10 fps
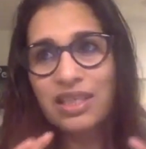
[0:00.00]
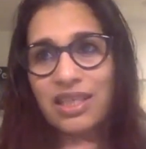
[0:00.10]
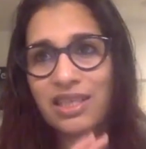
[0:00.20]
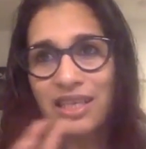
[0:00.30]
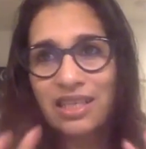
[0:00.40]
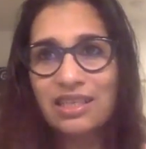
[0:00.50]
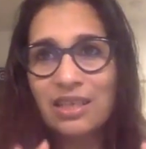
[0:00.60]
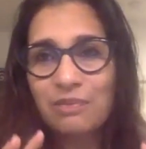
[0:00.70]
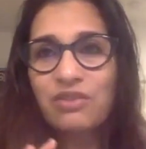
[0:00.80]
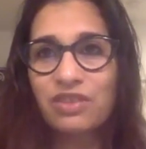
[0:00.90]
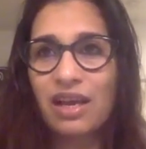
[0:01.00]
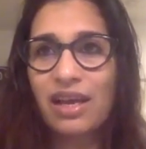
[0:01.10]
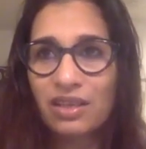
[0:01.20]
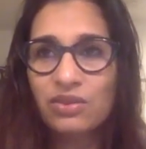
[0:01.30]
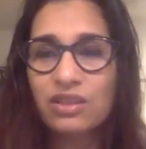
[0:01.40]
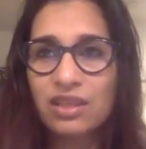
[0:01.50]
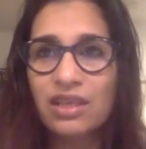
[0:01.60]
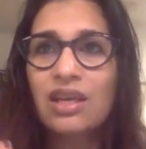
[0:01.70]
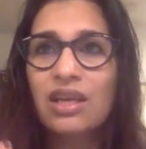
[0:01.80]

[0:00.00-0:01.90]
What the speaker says: is that in terms of diagnosis and